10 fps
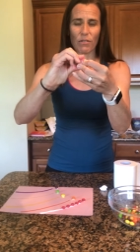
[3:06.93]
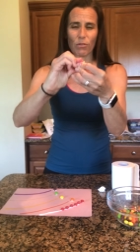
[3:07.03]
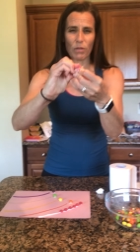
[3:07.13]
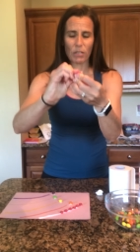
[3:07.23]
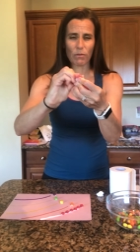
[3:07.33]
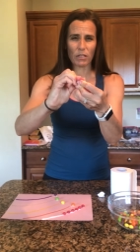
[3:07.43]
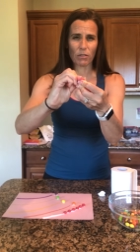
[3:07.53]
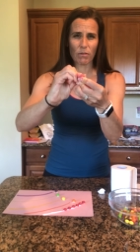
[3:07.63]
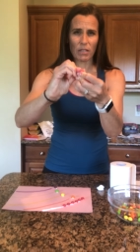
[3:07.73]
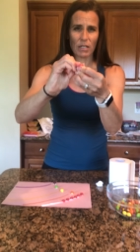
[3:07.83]
squeeze, squeeze,
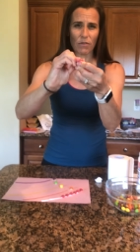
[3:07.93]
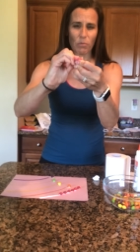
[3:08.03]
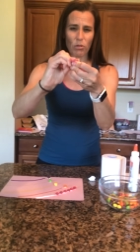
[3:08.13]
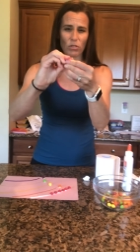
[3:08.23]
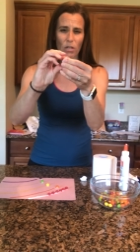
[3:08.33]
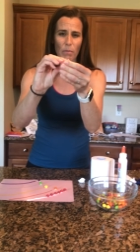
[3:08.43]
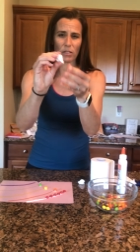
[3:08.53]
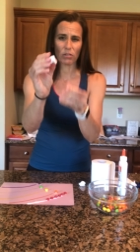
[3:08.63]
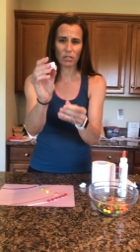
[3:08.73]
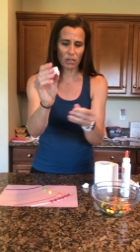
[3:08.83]
squeeze, have them use their
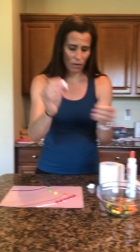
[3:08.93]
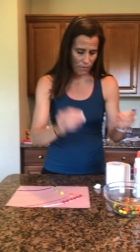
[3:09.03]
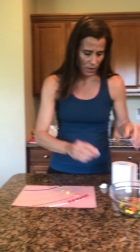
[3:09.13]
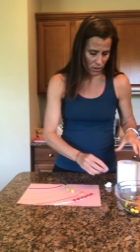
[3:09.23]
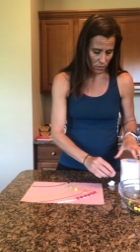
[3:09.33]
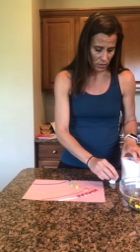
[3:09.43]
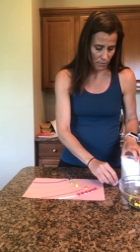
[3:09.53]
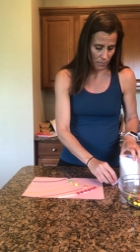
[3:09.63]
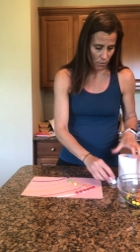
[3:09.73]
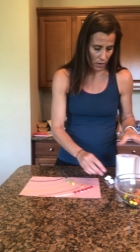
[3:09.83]
muscles and their fingers,
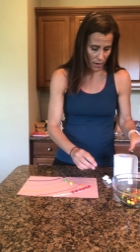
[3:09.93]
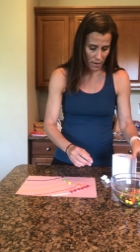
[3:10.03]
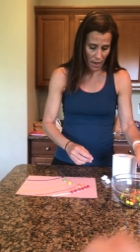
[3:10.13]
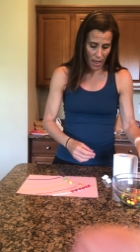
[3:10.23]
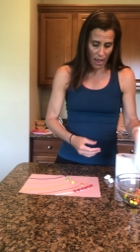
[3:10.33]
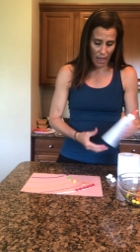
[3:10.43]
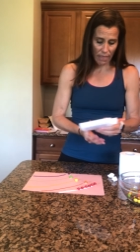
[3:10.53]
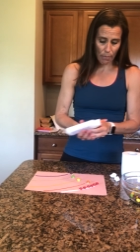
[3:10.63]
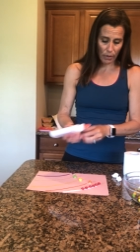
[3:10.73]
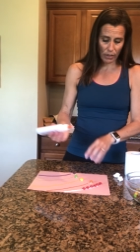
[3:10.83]
okay? And
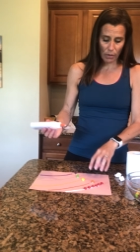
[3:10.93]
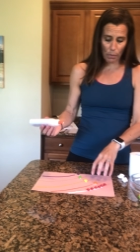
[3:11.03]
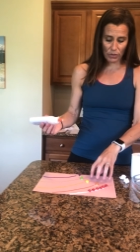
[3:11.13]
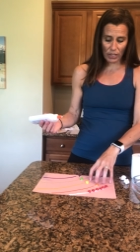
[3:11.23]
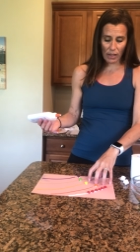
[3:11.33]
then we're gonna put the